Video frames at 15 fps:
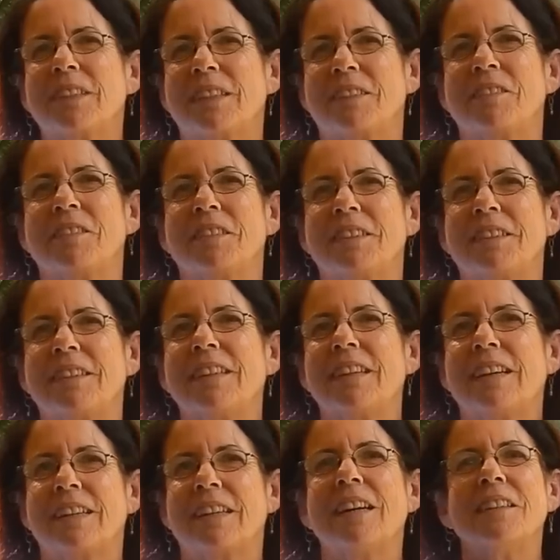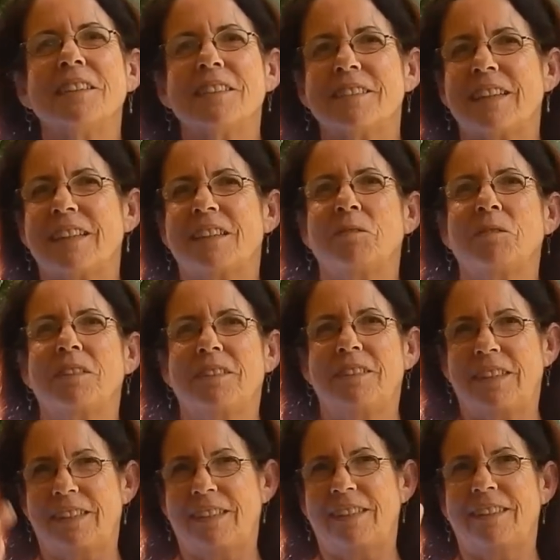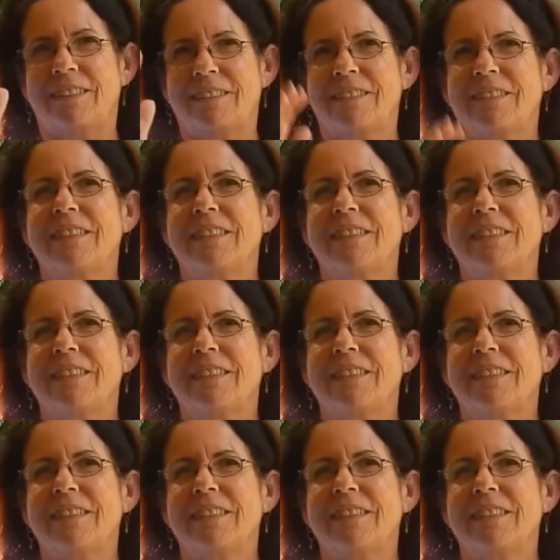was actually a cul-de-sac. It was a dead end.